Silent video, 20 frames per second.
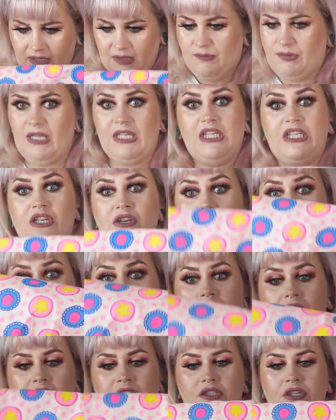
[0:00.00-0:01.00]
There's
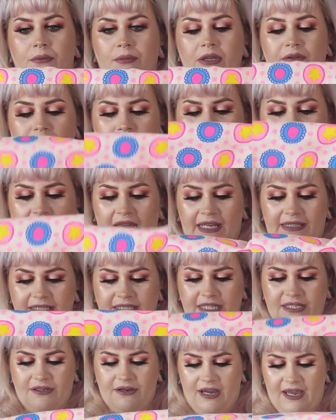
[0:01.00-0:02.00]
nothing stopping you from tying
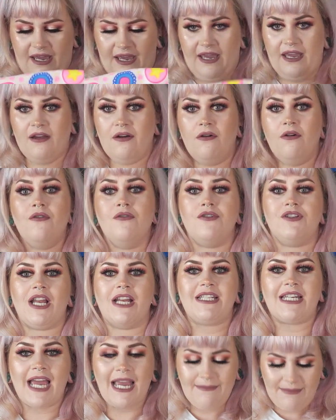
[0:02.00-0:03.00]
this in your hair. Ooh, should
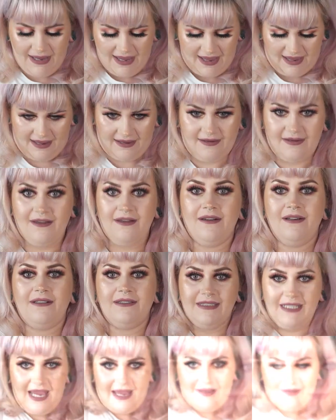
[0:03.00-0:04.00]
I tie my hair?
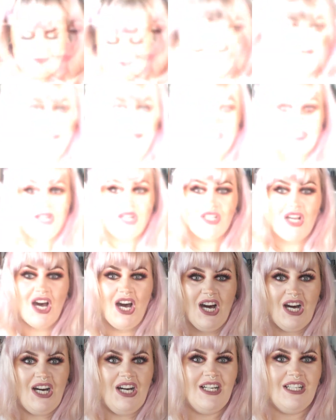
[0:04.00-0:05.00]
Yeah.
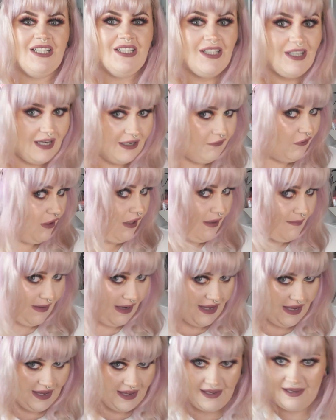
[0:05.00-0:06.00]
Ta-da! I've got it in
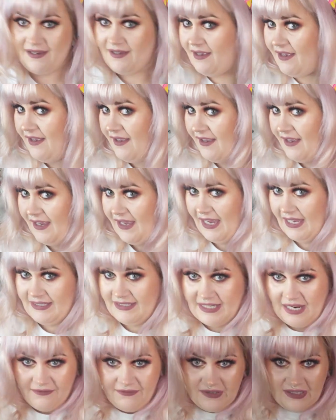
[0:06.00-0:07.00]
my hair.
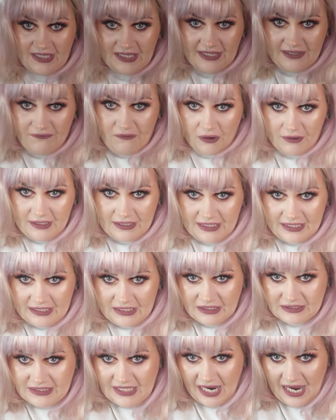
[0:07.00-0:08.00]
It definitely, they've got like a
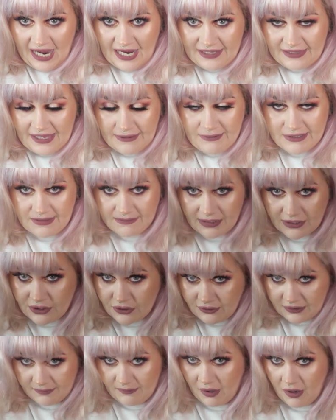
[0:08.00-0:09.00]
little tag there which I might
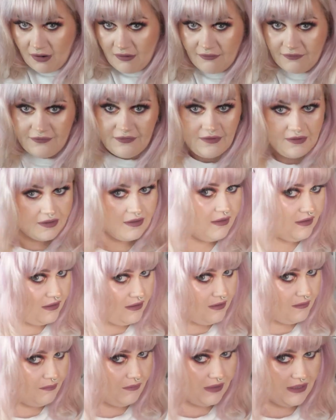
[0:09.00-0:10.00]
trim off.
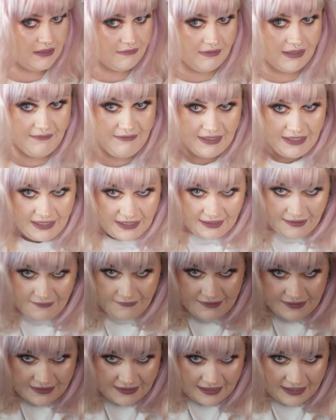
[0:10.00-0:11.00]
But it's really, really
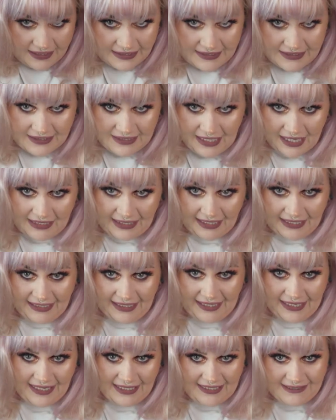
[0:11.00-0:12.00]
cute. I
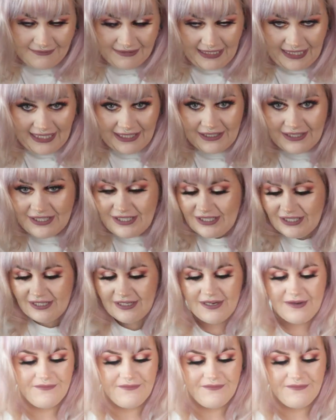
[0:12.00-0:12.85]
like it. It's really lush.